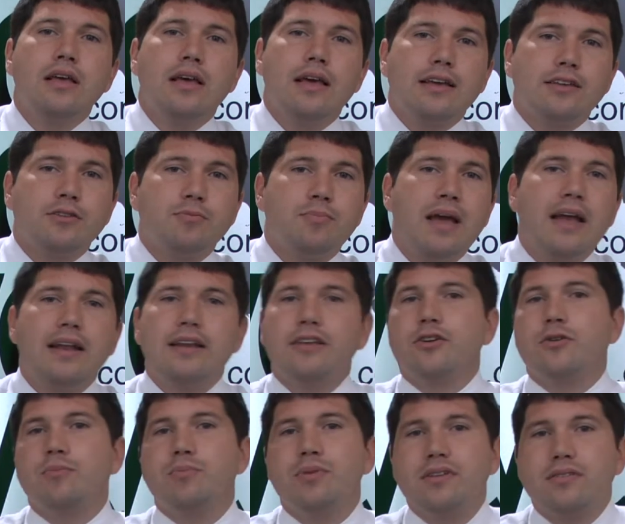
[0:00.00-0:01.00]
expanding
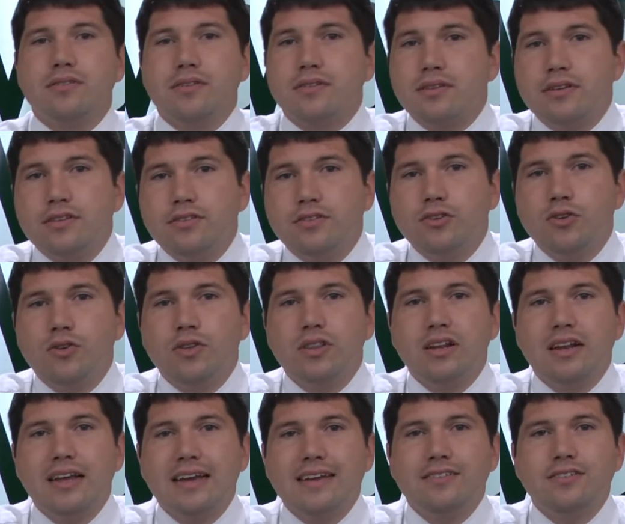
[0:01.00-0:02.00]
your business into in the
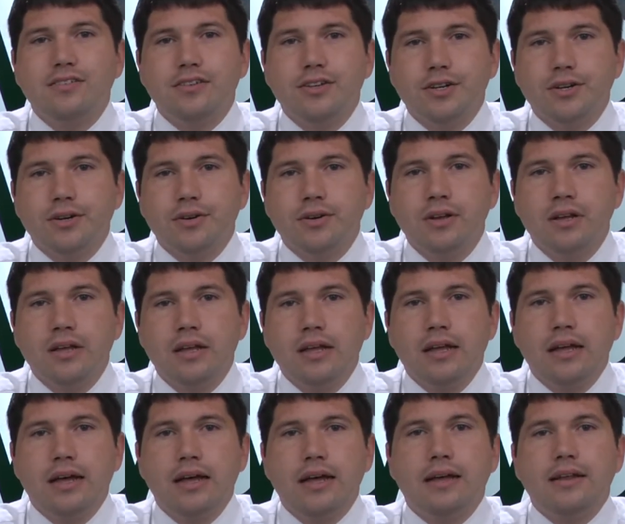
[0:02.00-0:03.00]
next year
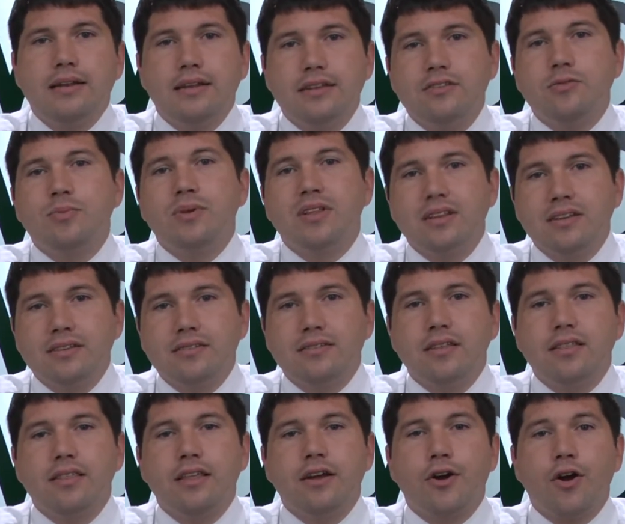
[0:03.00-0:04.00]
needs to be
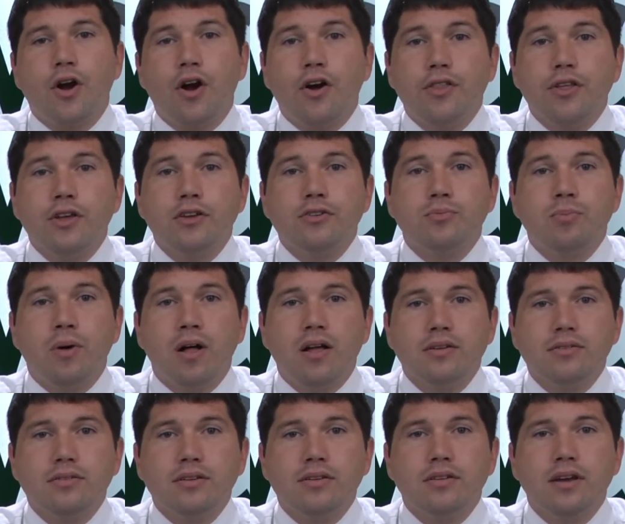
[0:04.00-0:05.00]
listed there on those
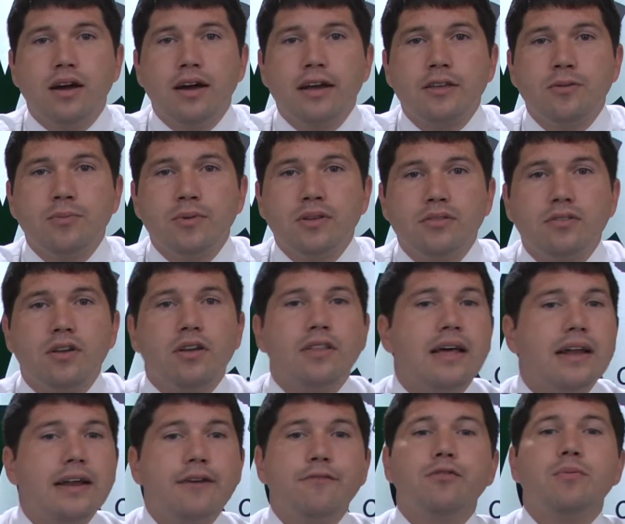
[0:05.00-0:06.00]
policy documents on
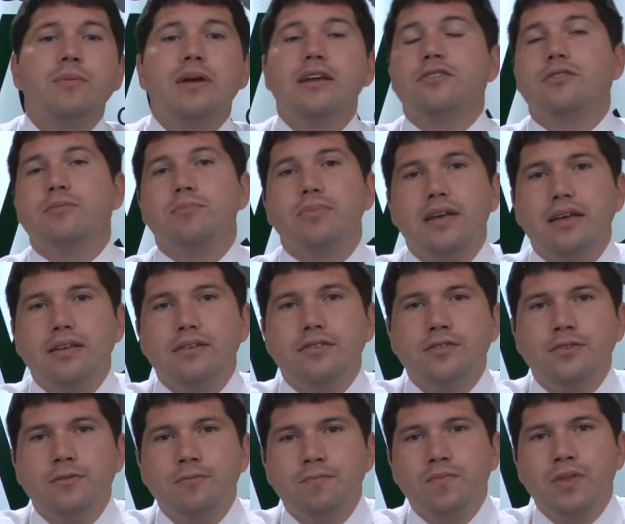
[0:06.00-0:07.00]
that information page.
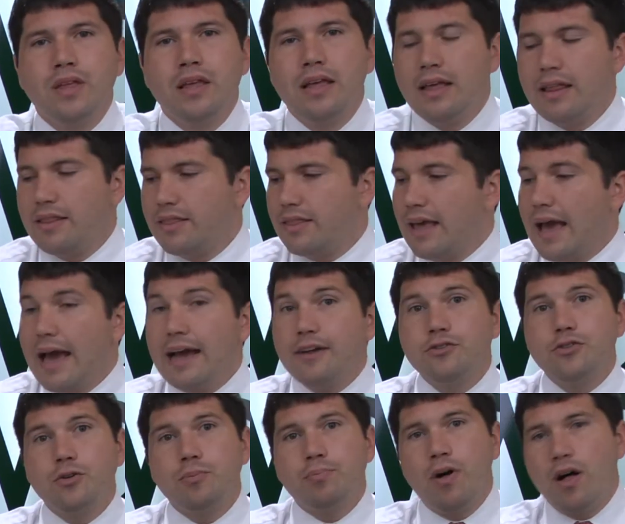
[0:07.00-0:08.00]
The
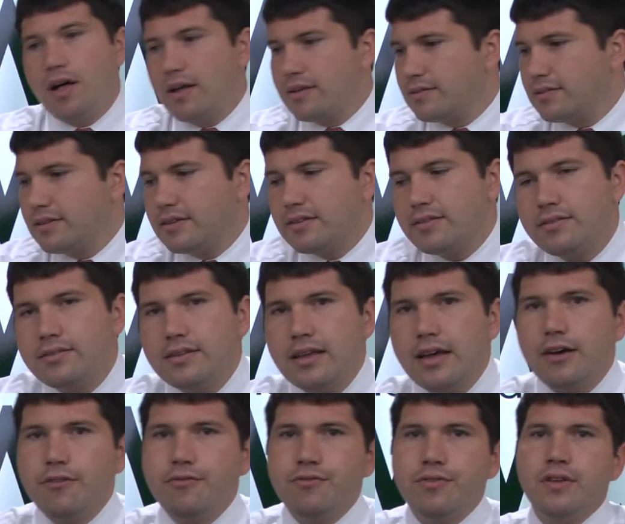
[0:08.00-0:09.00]
actual policy
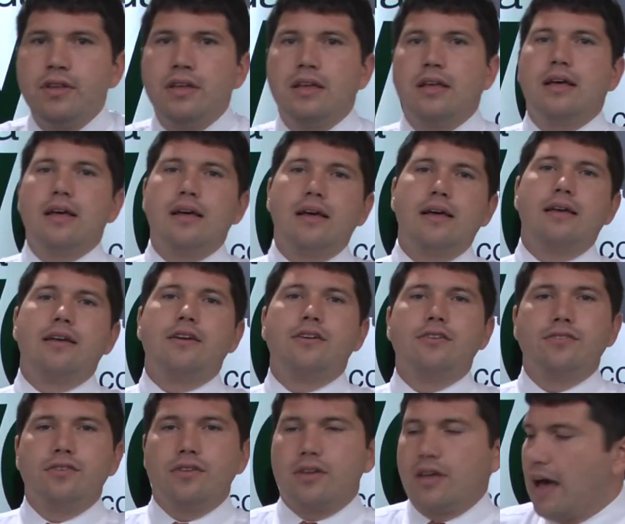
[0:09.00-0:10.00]
itself,
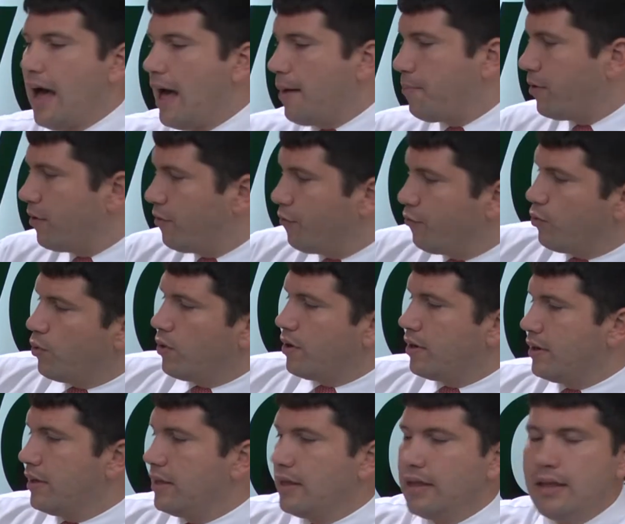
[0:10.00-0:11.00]
here's a copy of one.